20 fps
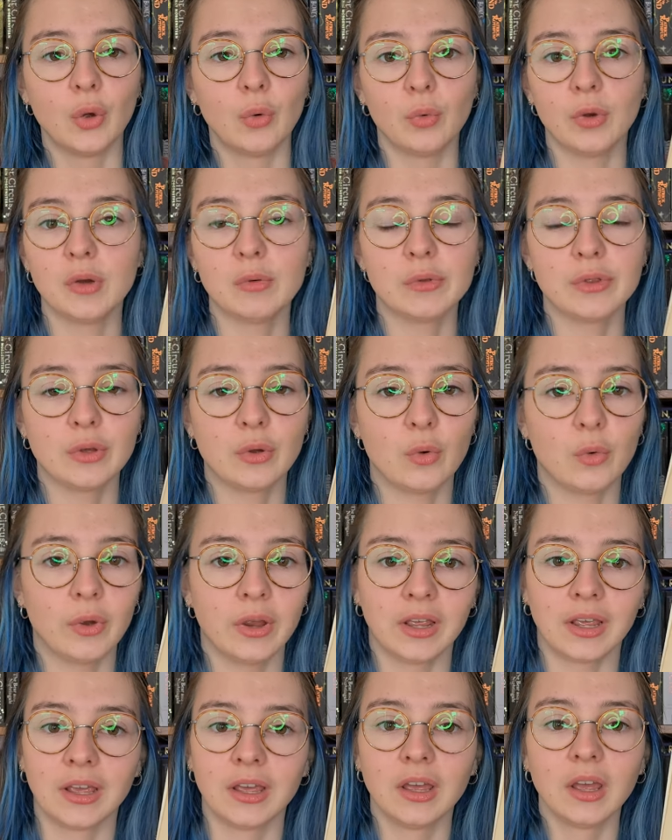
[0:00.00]
where were they
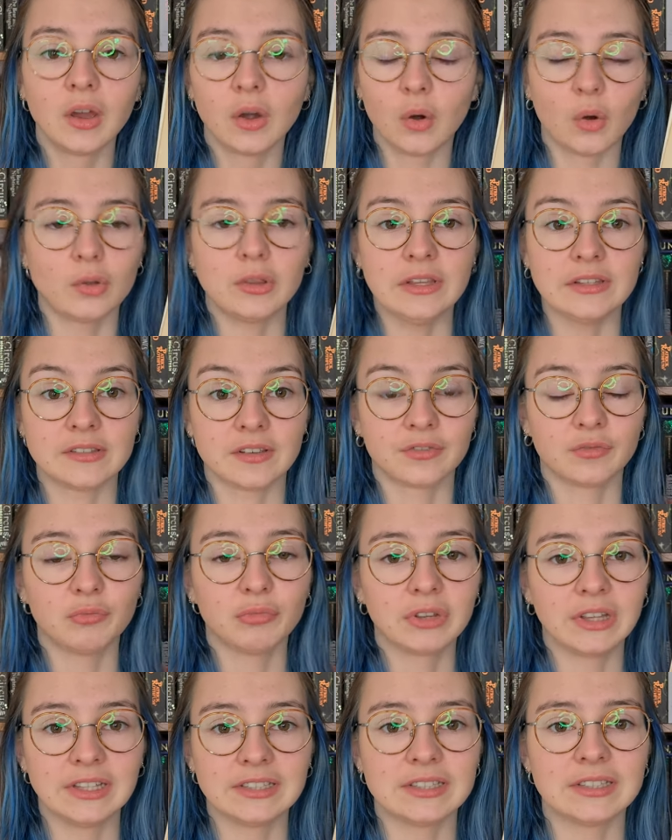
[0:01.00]
going, all these different
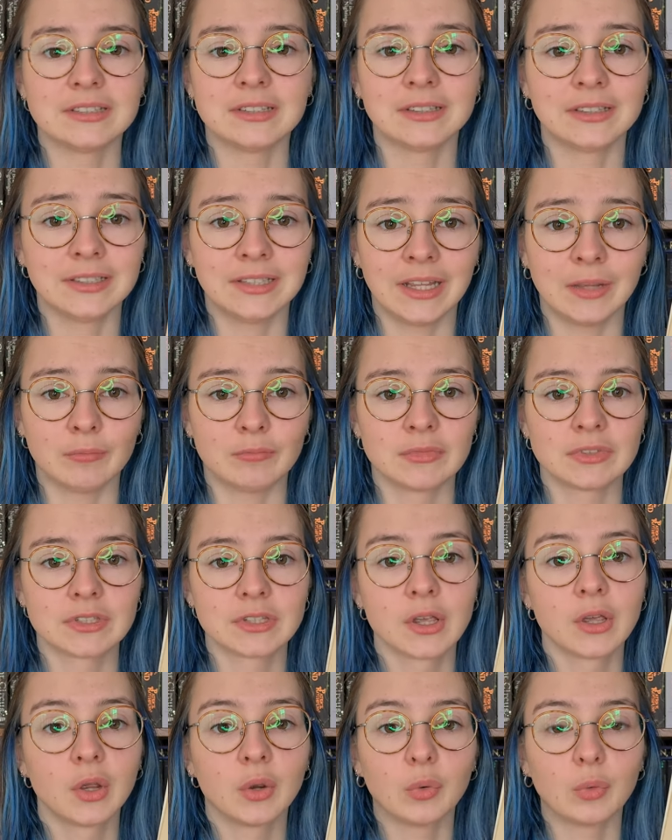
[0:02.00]
places and names
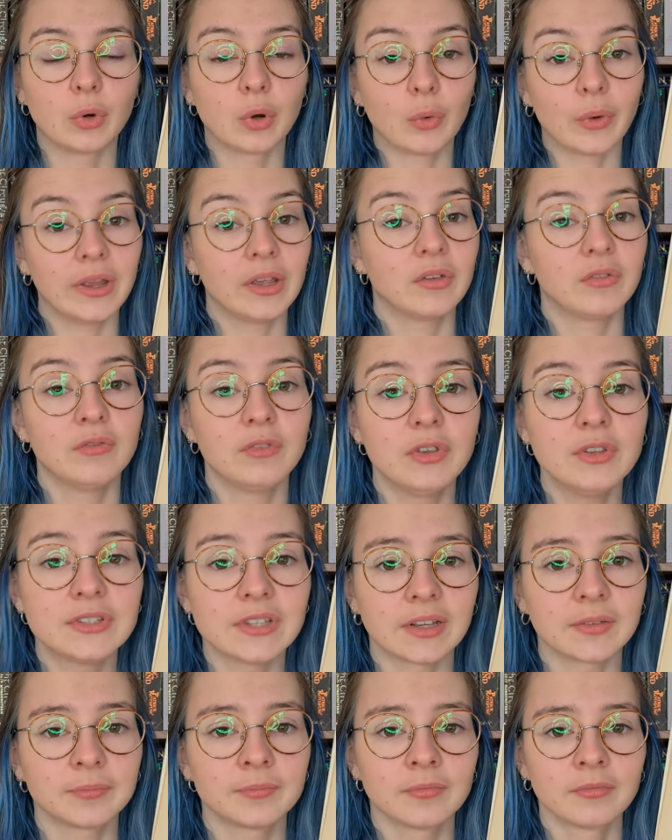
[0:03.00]
were quite
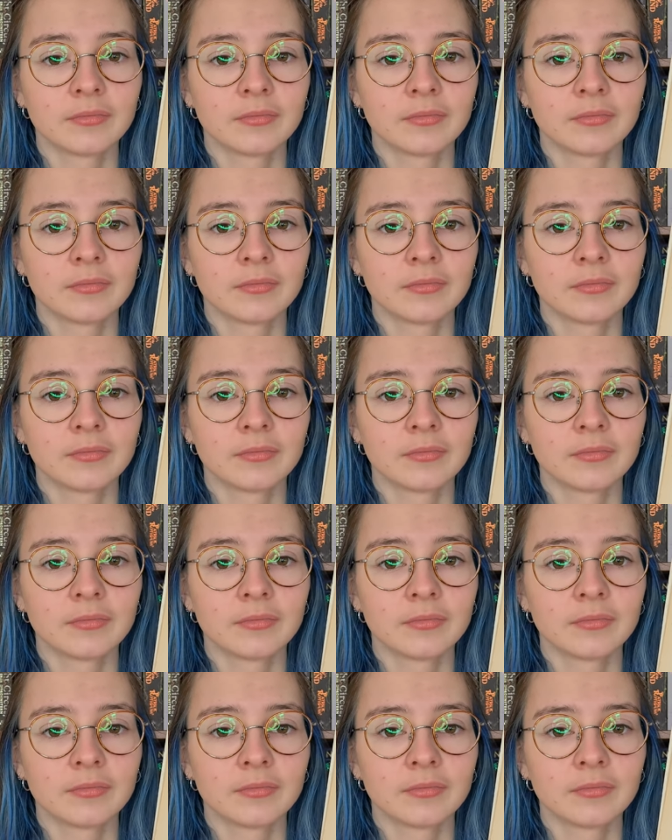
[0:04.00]
confusing.